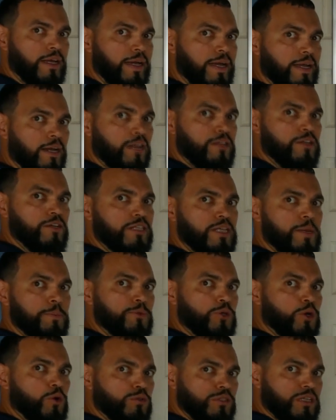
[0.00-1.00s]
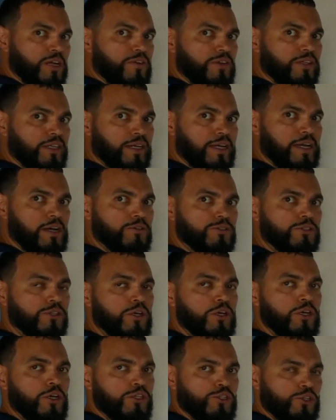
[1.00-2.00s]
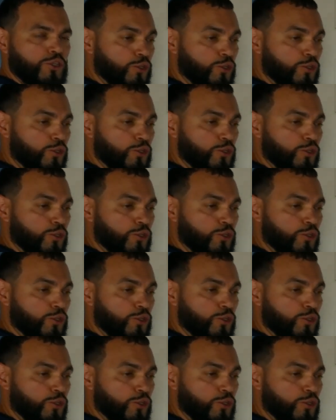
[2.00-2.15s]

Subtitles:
and getting on their tiptoes and everything else to